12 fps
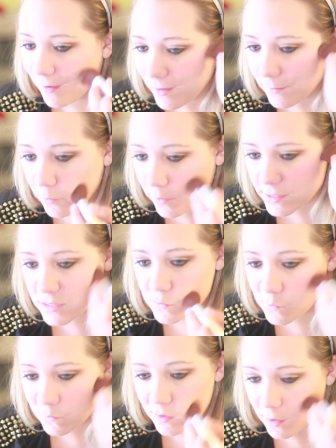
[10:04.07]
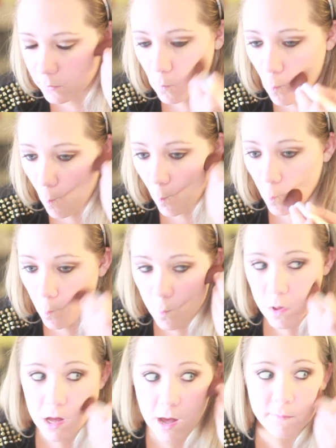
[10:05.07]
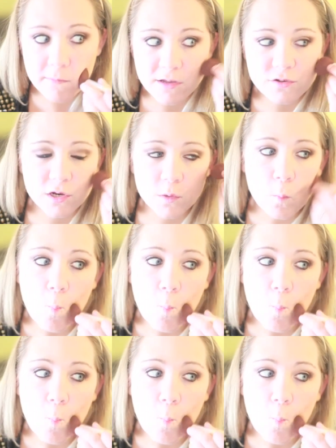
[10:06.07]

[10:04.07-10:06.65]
And I'm going to do the complimentary,